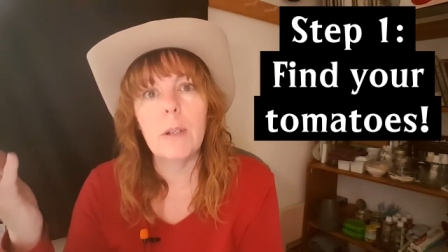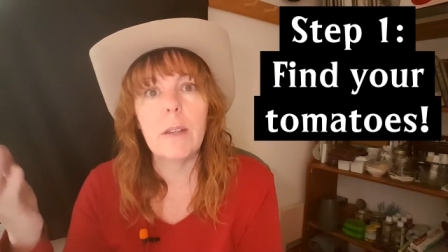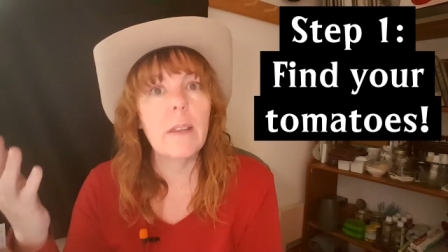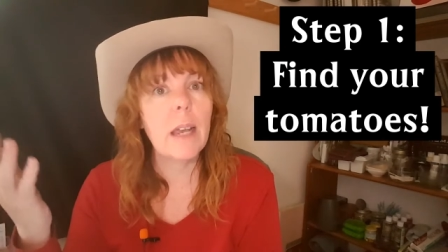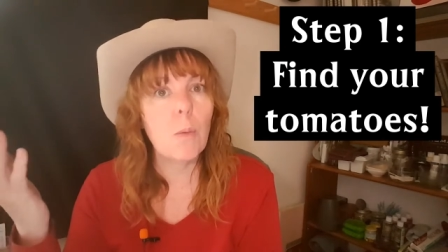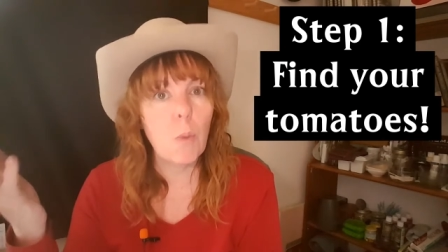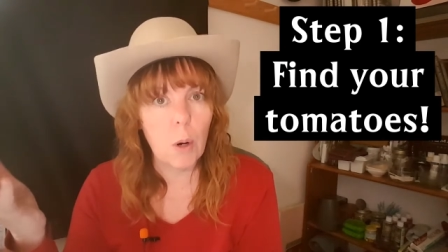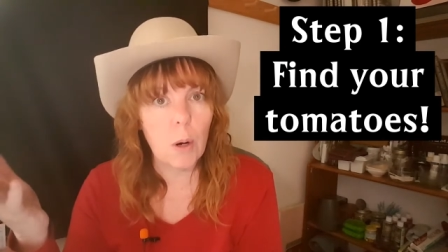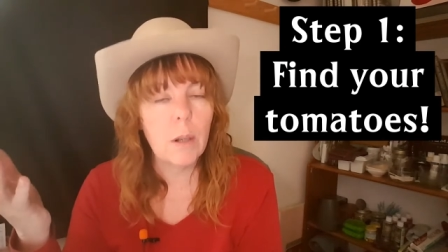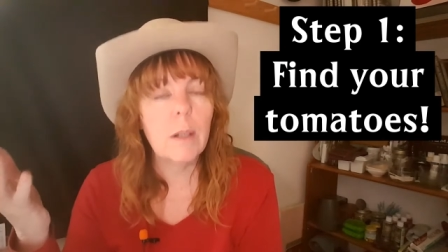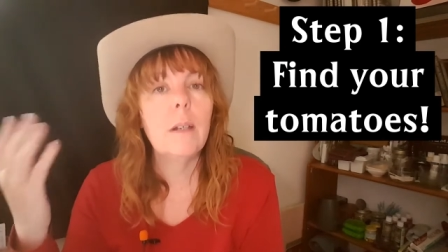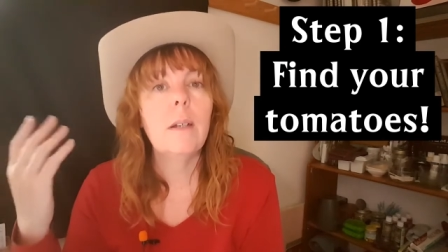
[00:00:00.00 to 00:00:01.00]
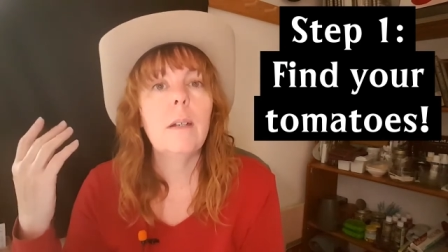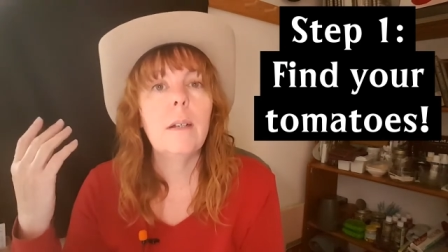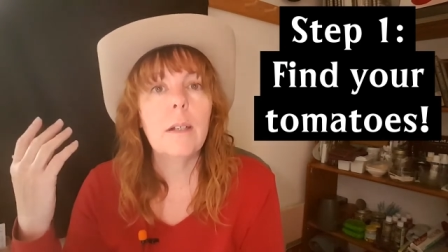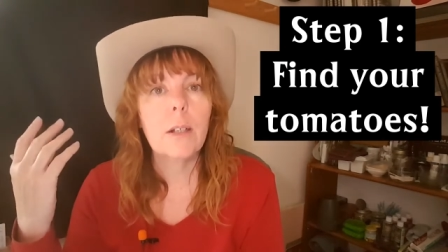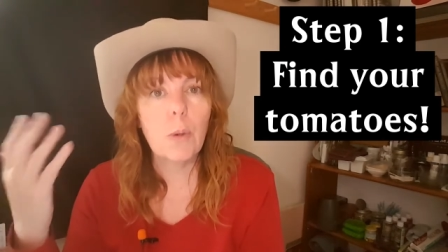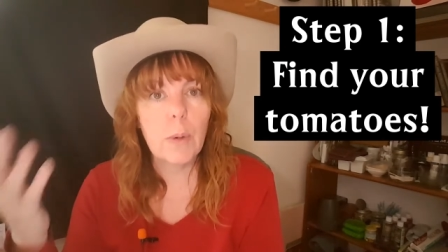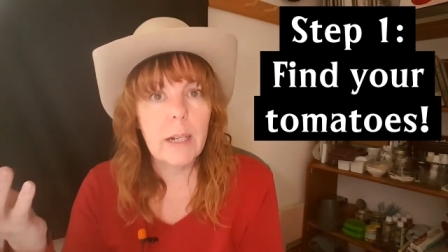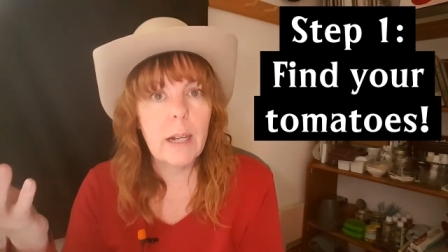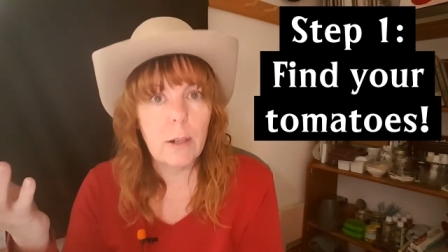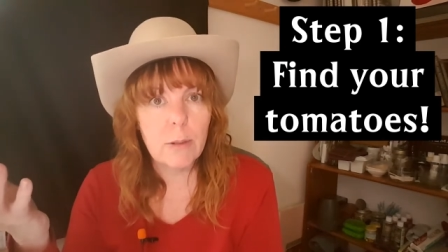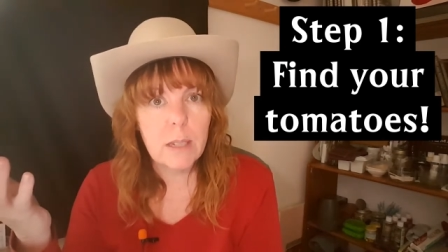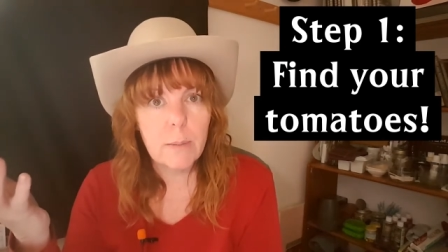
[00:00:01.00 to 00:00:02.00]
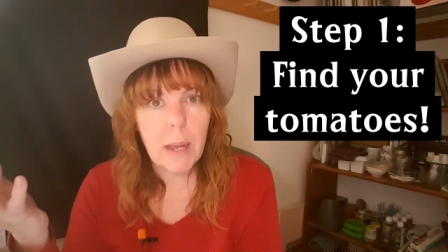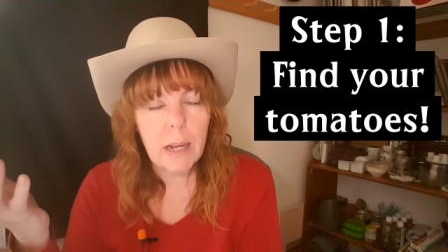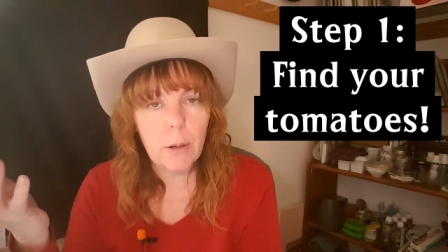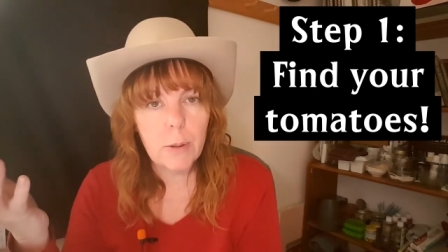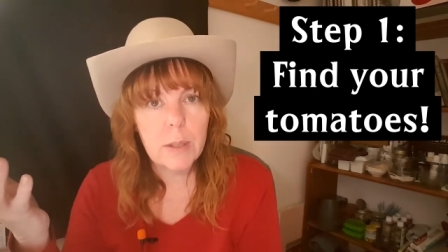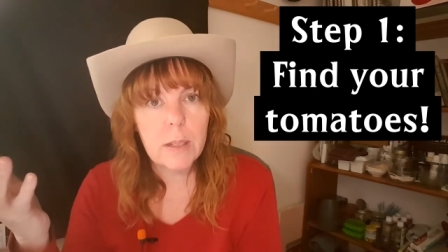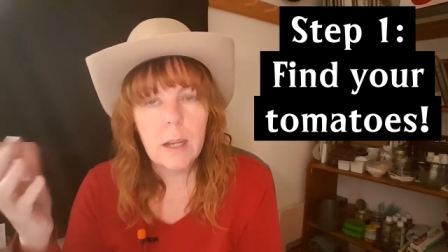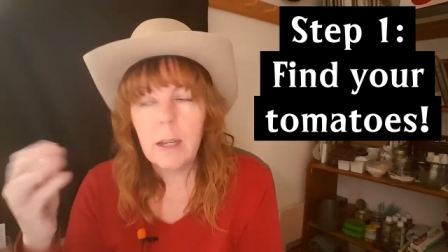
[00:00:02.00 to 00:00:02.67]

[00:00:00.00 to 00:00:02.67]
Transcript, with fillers: and they were greenhouse tomatoes.